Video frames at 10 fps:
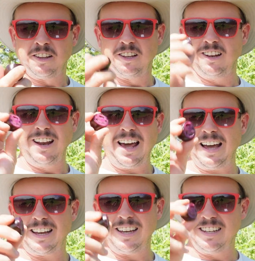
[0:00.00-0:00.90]
the
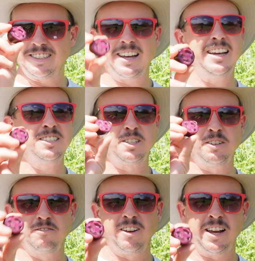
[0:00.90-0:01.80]
lack in taste
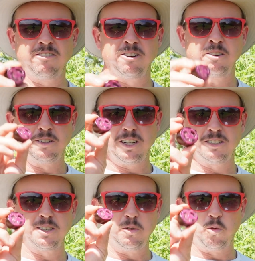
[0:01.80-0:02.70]
and flavor
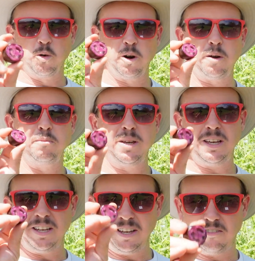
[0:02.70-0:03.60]
doesn't warrant
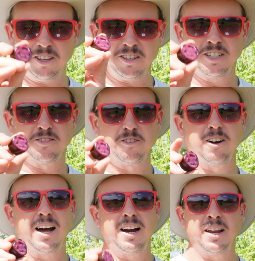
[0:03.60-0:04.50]
me giving this
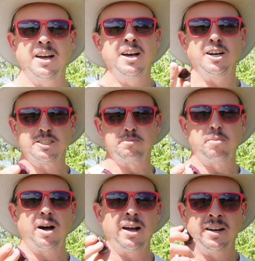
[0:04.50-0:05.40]
variety a
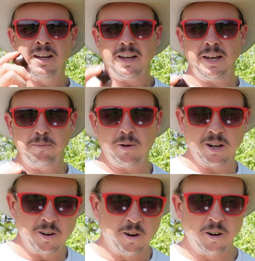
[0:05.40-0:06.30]
spot in
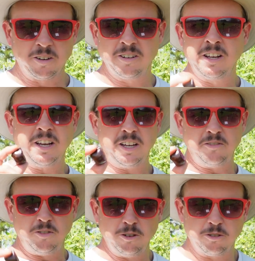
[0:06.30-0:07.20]
my garden
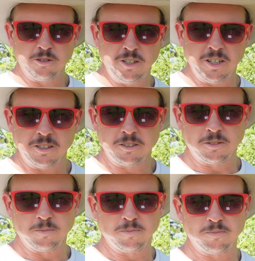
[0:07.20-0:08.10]
in future years.